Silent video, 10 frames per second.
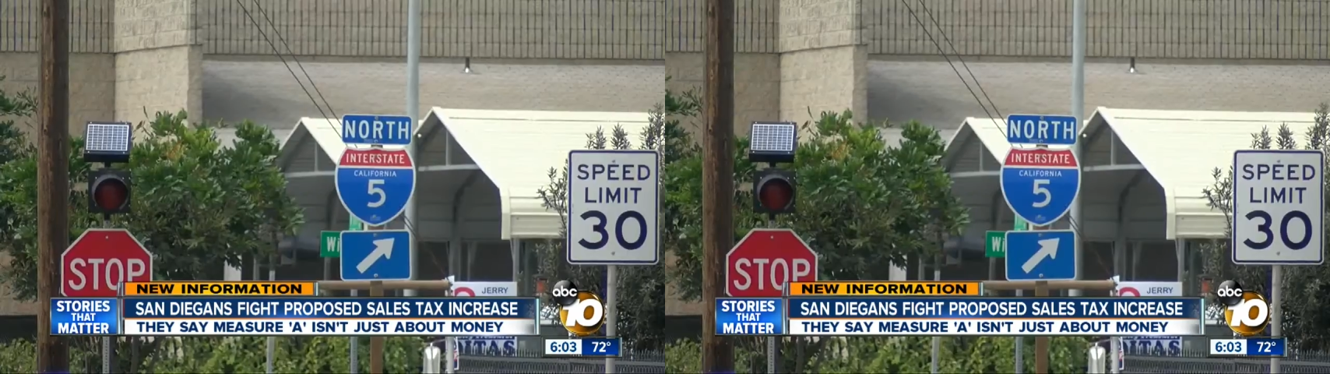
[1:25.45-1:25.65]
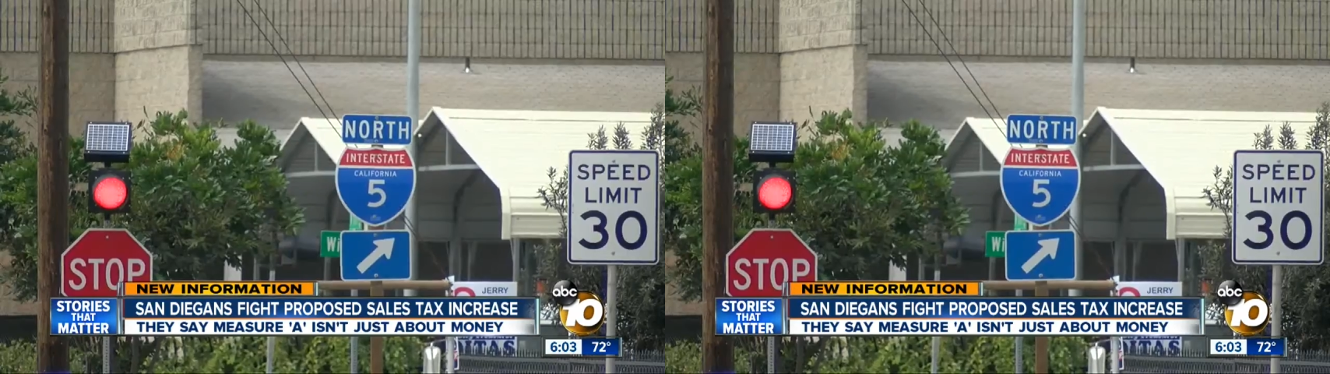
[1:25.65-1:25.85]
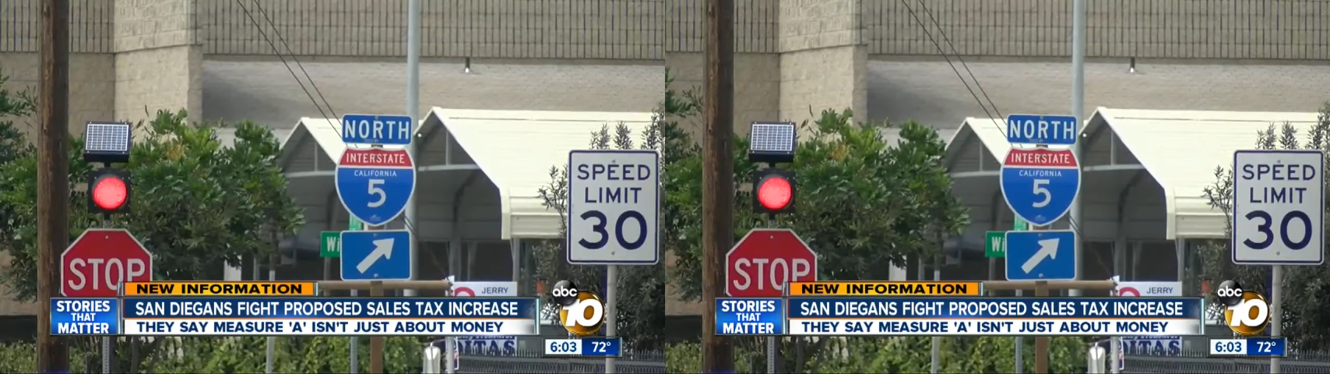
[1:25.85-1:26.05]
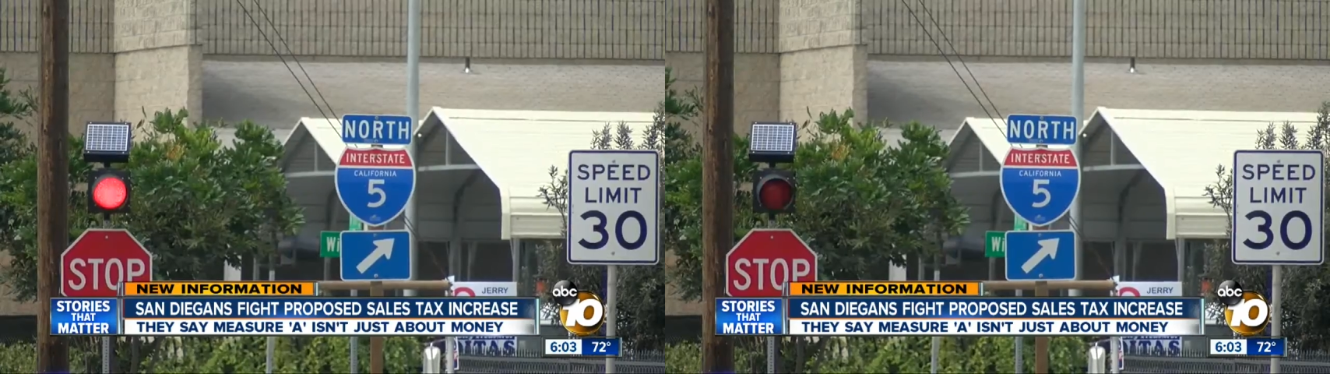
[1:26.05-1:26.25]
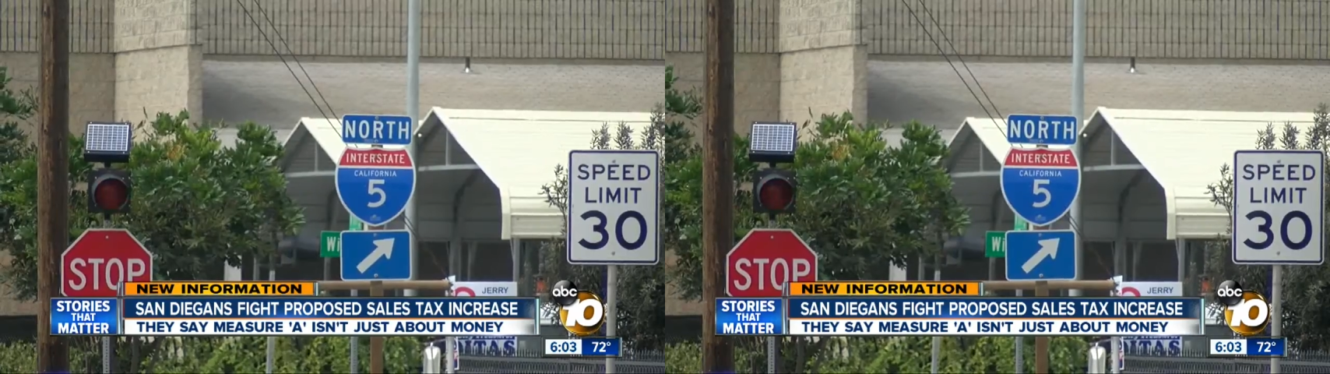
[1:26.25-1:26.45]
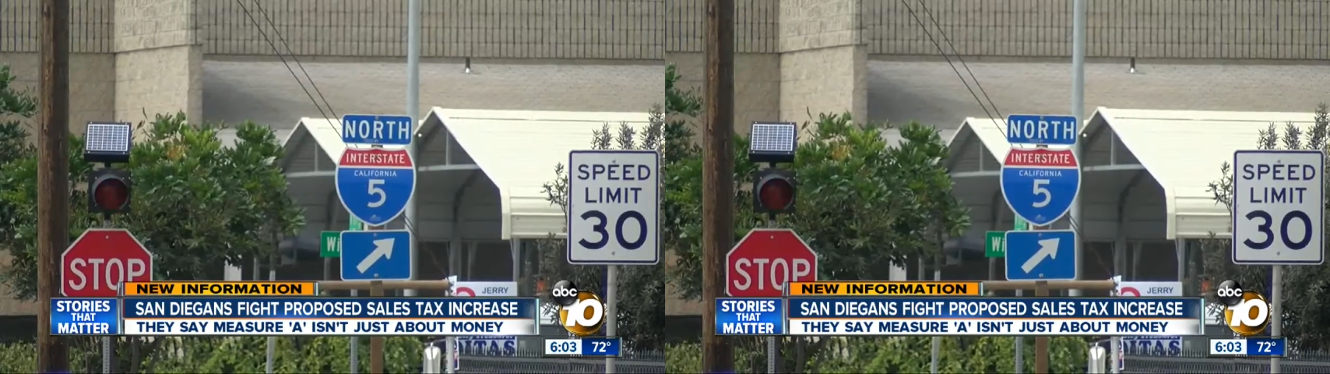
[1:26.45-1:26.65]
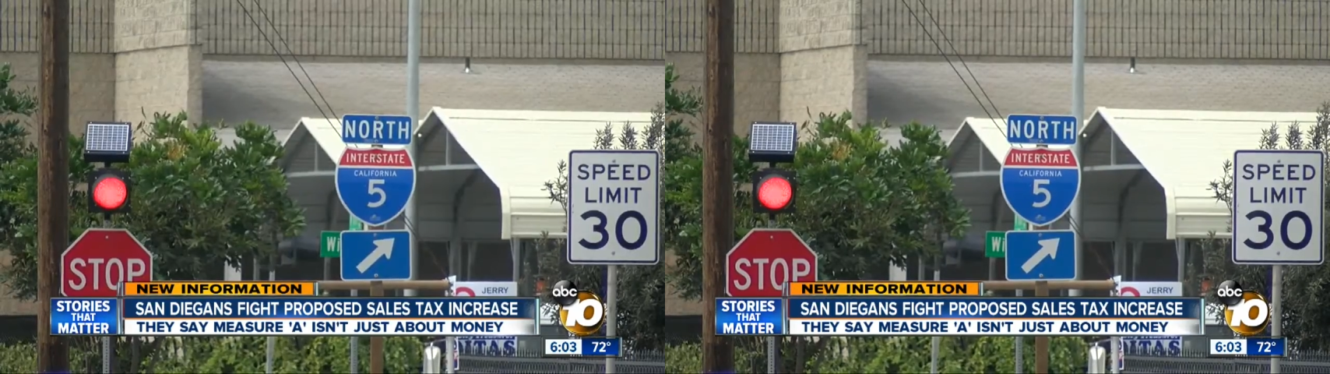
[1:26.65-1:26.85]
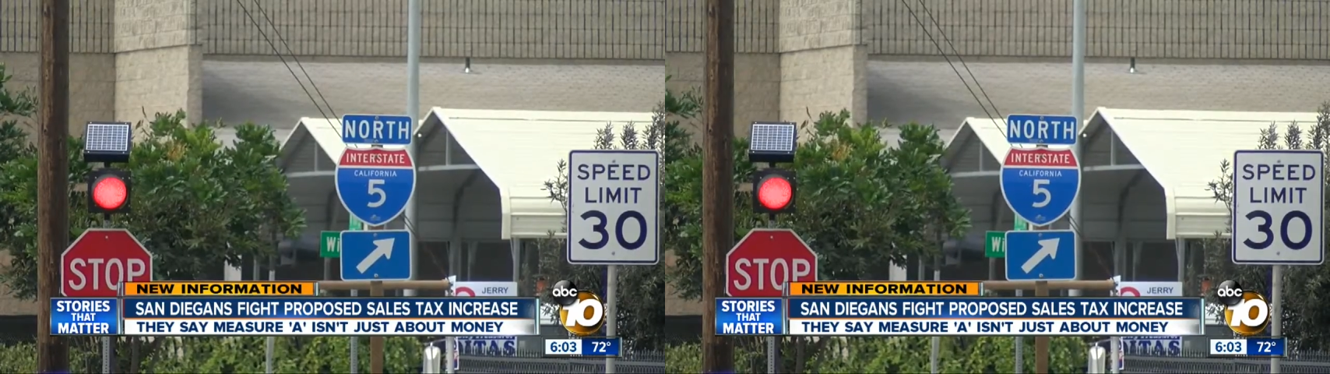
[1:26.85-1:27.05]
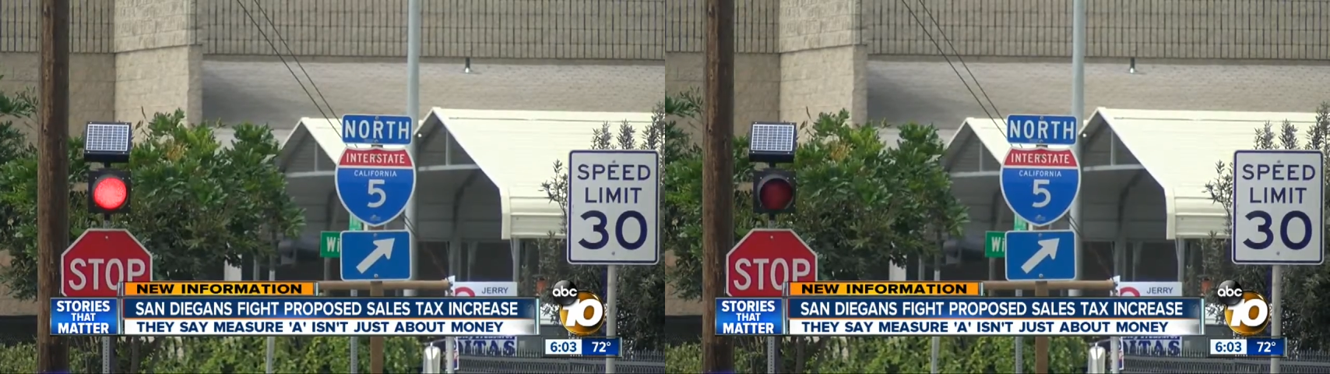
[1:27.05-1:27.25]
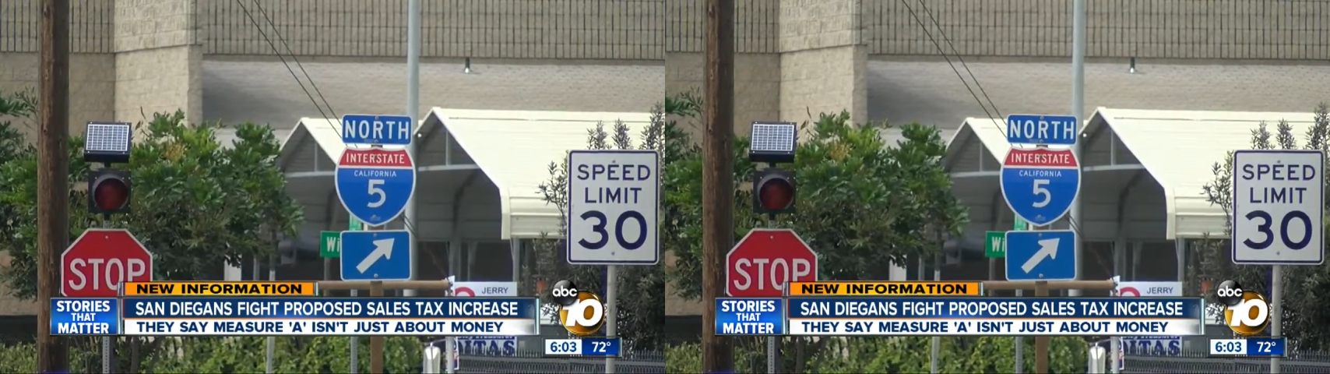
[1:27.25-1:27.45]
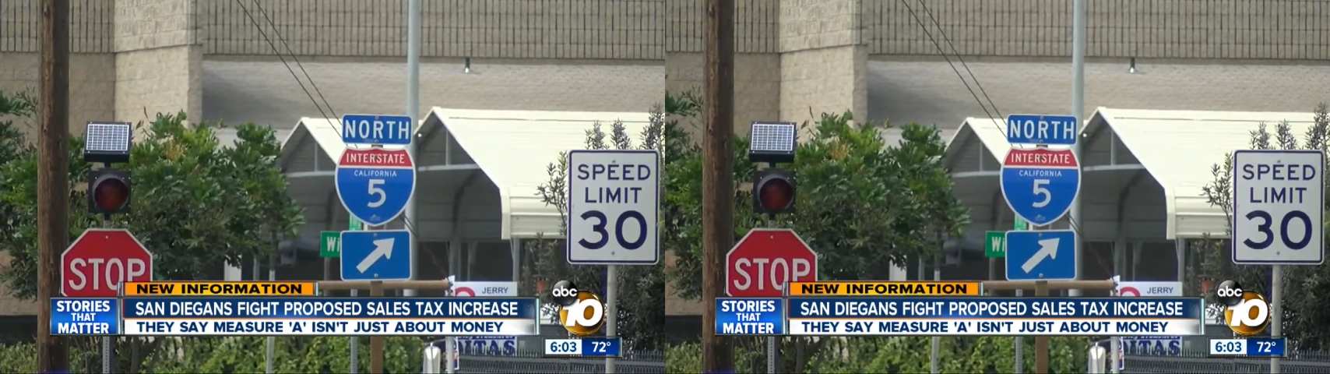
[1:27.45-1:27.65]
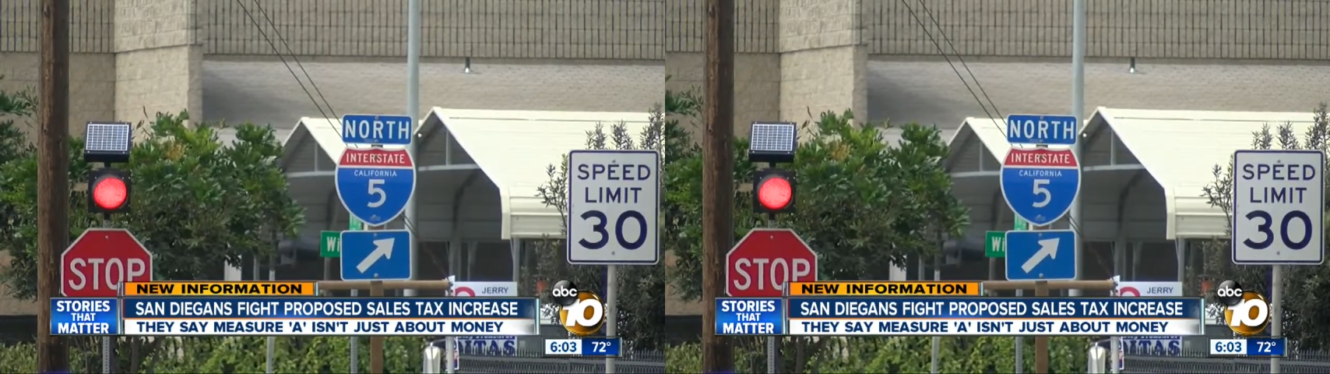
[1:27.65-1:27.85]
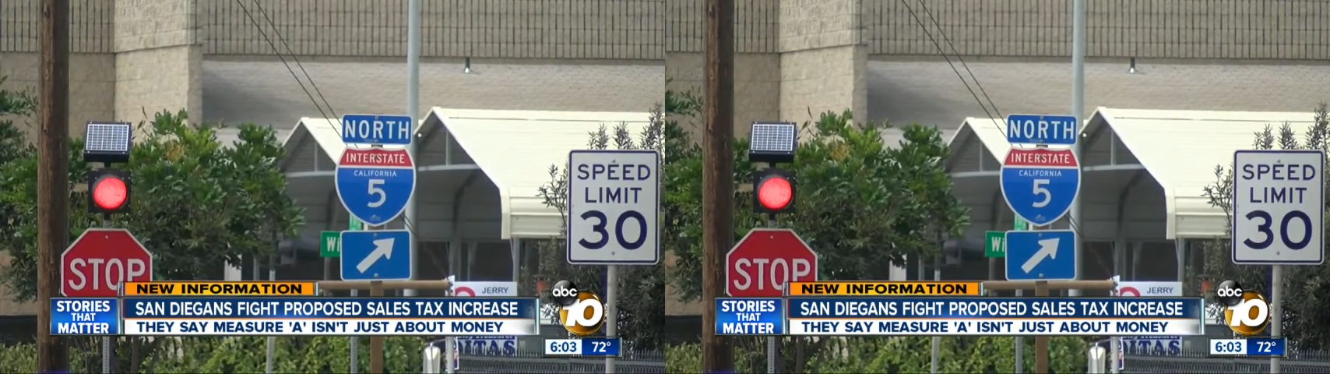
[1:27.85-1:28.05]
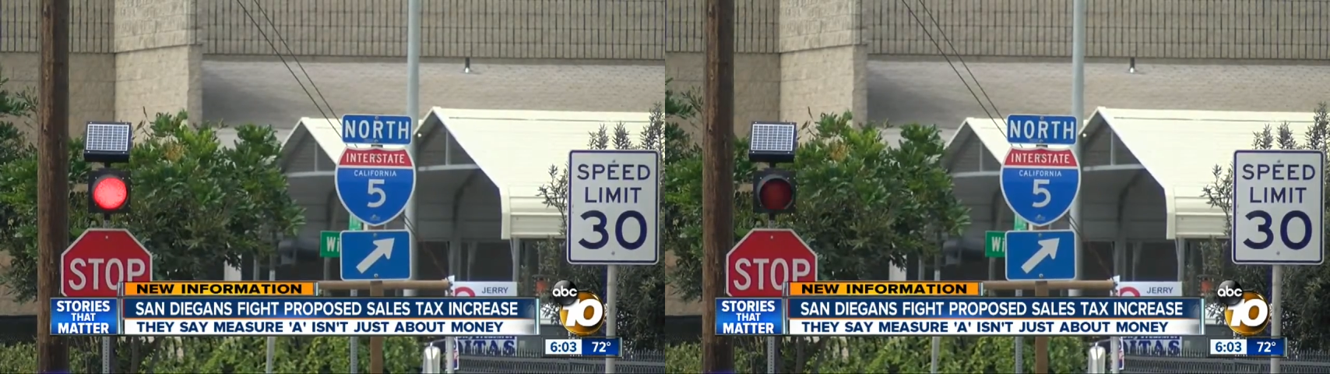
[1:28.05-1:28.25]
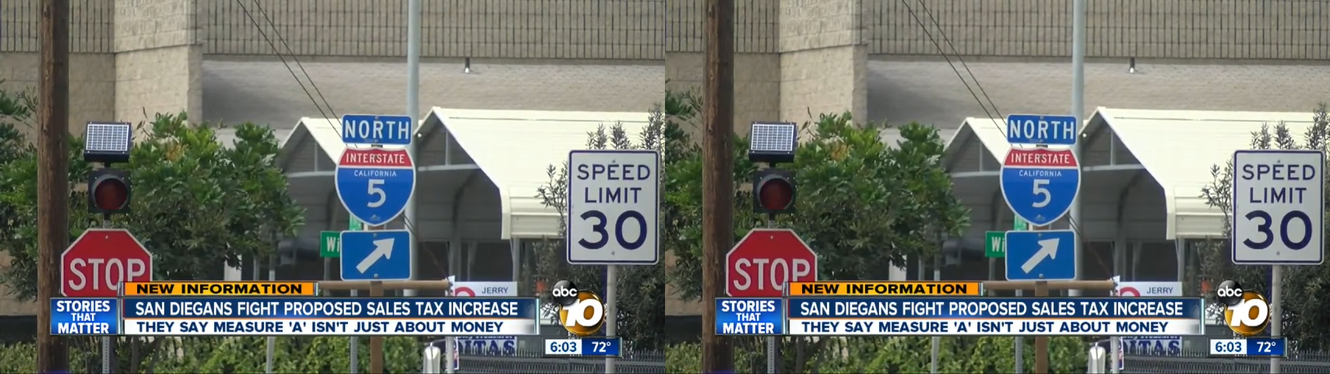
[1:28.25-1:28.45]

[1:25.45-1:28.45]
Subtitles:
No face is visible, so there are no lips to read.